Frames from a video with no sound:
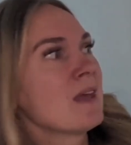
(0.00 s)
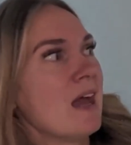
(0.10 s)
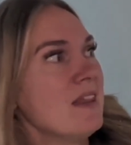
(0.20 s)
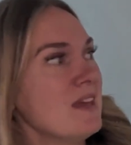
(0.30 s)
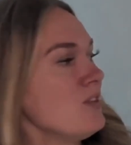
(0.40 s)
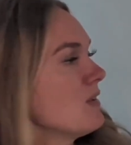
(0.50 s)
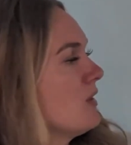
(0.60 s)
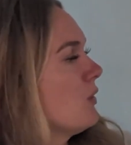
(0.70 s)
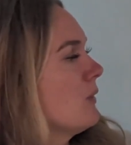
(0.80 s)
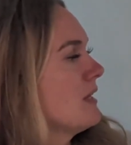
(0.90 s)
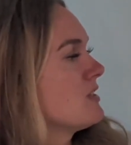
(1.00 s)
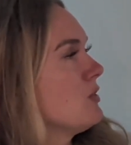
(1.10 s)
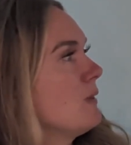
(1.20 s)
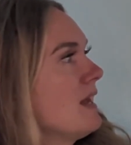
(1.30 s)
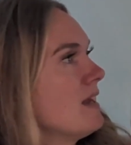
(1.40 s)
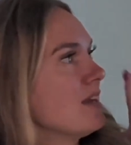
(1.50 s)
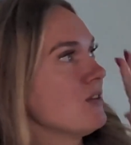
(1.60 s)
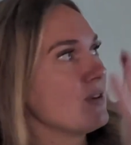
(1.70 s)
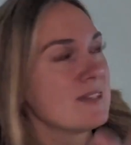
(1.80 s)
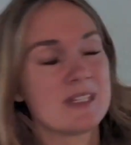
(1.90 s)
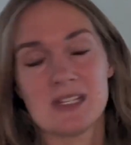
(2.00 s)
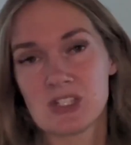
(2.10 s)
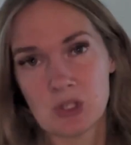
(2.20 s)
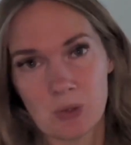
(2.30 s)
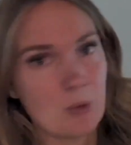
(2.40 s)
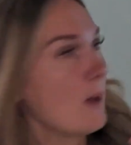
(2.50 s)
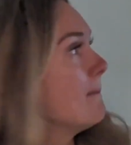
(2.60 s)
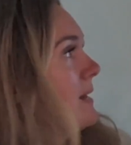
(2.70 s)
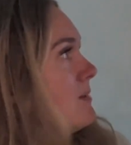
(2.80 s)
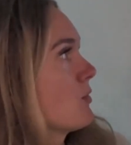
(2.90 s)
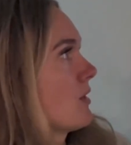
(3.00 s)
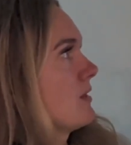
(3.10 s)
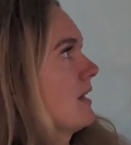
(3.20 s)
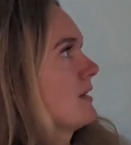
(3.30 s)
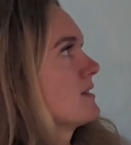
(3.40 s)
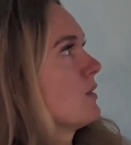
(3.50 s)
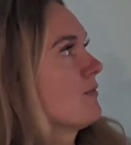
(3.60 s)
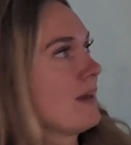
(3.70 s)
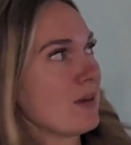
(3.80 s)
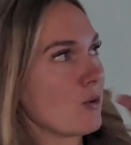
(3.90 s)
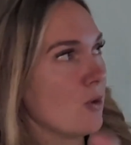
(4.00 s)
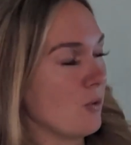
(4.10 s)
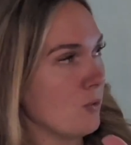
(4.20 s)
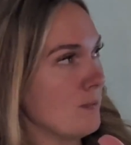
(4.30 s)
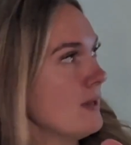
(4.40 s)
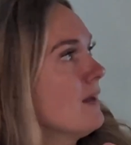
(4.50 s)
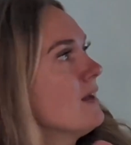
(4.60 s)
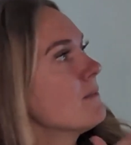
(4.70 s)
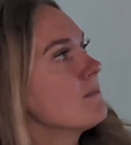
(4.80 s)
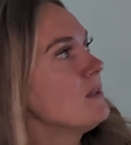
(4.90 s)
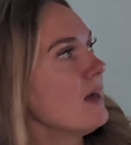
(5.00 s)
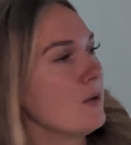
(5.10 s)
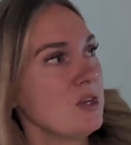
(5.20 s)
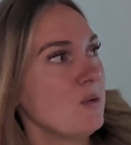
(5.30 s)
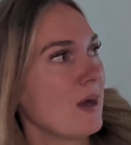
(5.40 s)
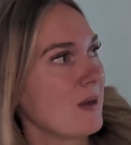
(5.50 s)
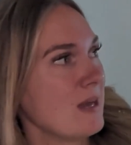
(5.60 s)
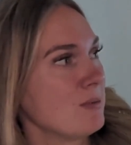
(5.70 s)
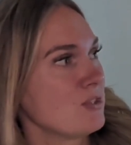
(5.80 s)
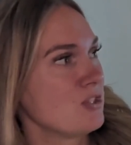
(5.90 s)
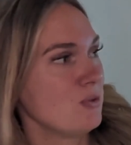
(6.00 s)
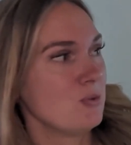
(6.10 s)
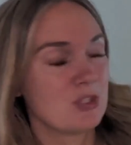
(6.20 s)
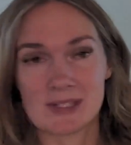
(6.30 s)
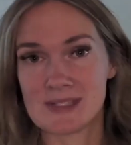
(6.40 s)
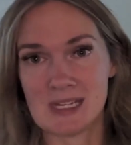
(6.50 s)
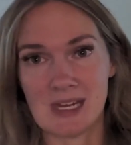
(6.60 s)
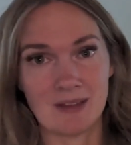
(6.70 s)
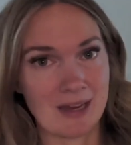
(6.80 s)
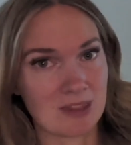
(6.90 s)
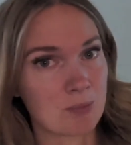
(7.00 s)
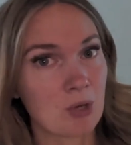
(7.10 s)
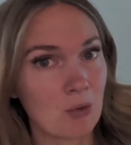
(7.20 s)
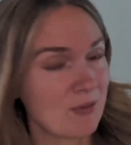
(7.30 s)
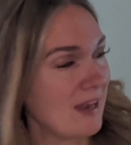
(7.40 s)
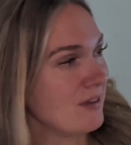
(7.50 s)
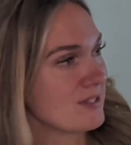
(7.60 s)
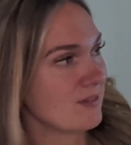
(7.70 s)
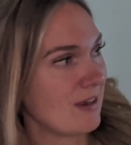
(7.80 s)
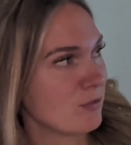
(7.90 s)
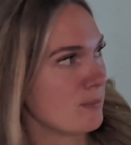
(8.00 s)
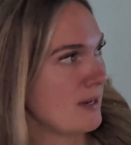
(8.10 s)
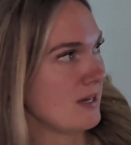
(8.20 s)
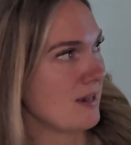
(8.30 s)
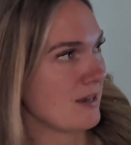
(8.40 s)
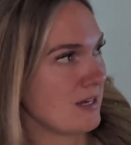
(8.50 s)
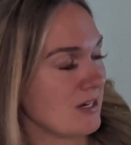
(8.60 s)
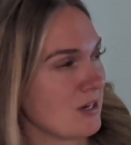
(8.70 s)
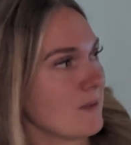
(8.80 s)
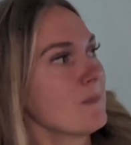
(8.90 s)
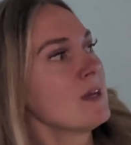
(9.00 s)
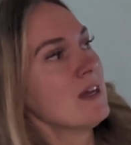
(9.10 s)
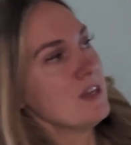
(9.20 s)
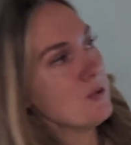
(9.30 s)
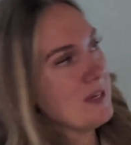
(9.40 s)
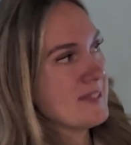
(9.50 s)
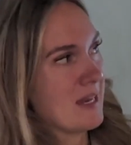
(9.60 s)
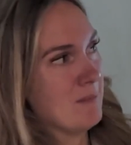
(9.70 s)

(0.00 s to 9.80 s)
and then you can go into it and you can see so many more things. So if I go to home, you are able to just see like the profiles of everybody on here. You could set a